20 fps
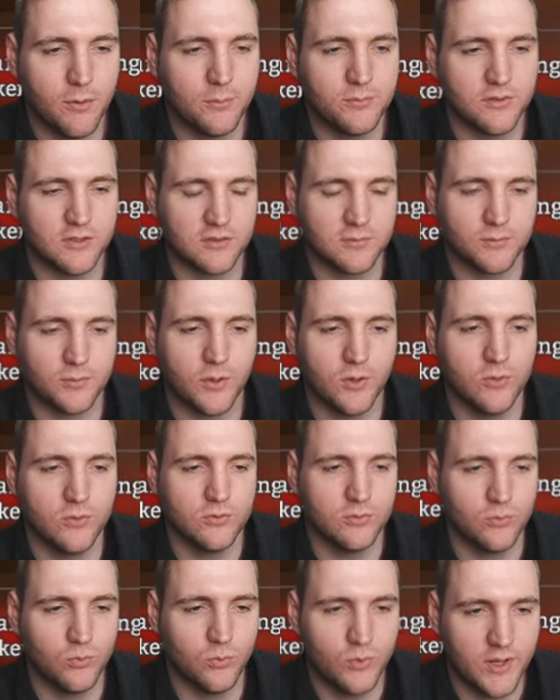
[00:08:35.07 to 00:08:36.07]
bombs
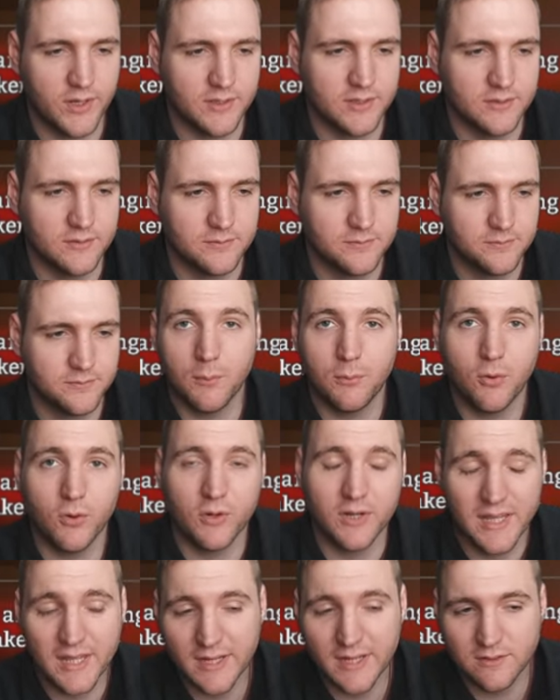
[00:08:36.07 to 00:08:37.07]
explode when
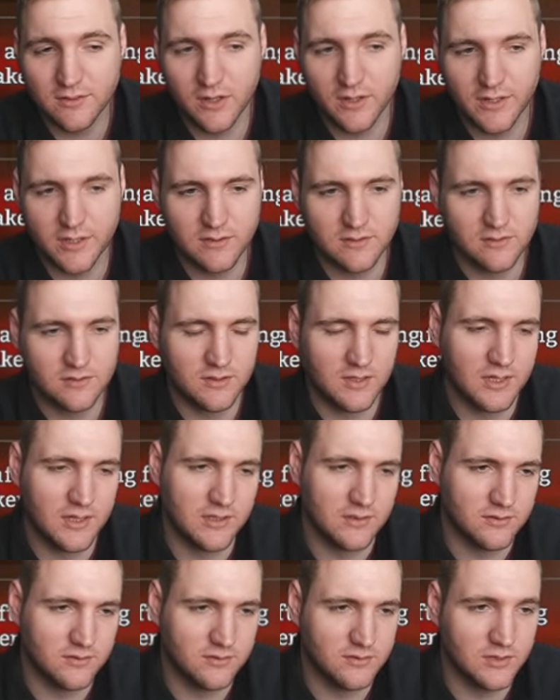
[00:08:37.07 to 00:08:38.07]
upon hitting targets
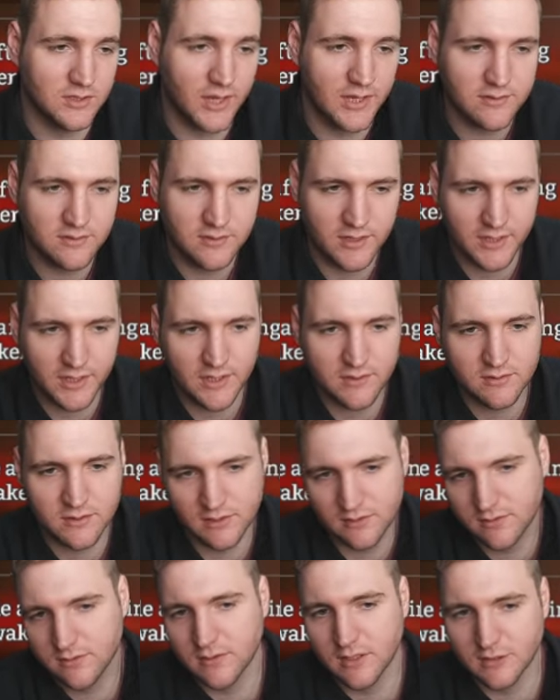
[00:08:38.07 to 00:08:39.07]
is nice, I guess.
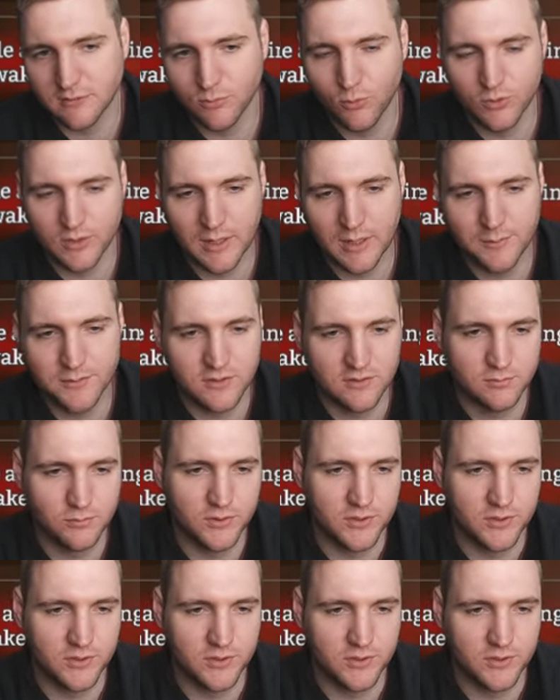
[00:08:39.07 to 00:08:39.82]
That's, that's more damage, that's